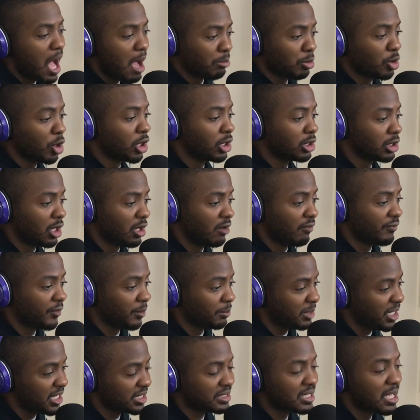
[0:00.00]
I'm going to learn
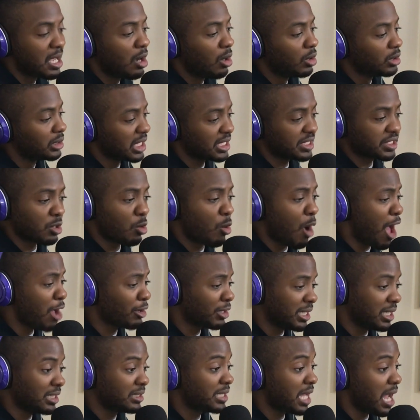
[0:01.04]
from this. Let's go out and
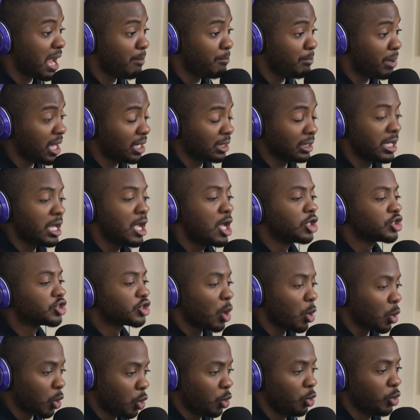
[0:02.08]
get Dan Bailey.
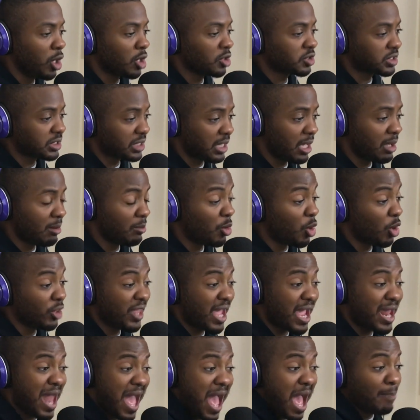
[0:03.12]
So kudos to him on
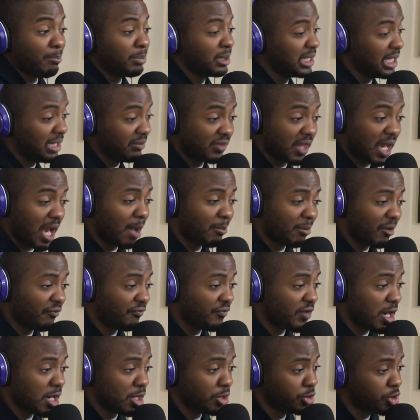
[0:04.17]
that. I believe that I'm a
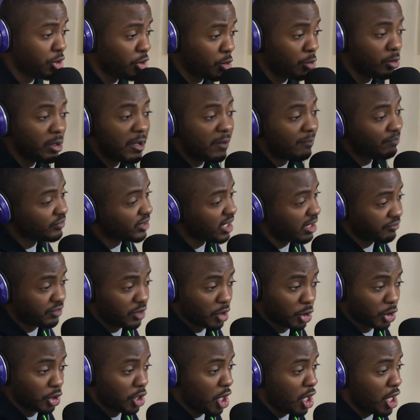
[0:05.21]
fair dude. If
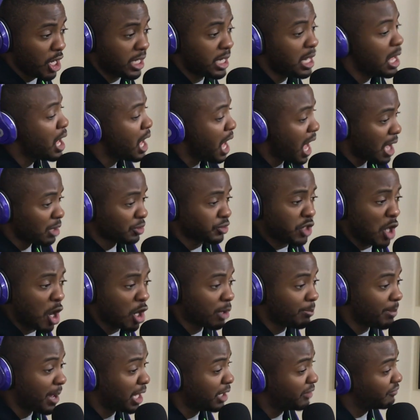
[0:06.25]
you're good, I'll talk
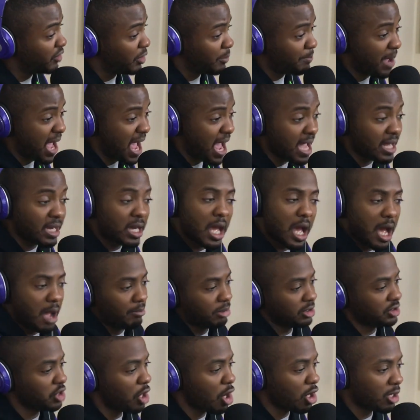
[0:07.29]
about it. If you're bad, I'm
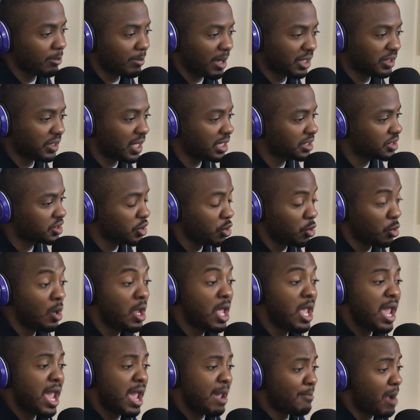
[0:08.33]
going to talk about that too.
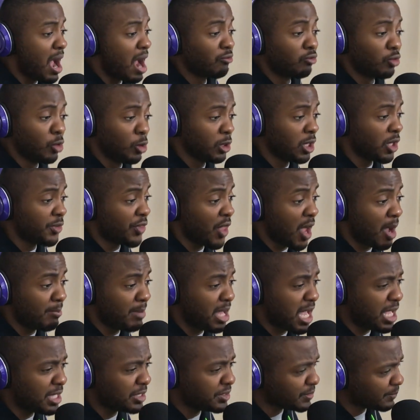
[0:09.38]
And my rule of thumb
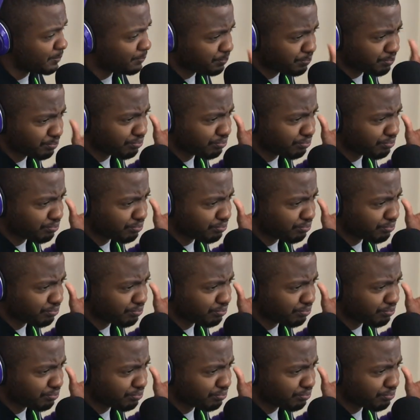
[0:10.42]
is,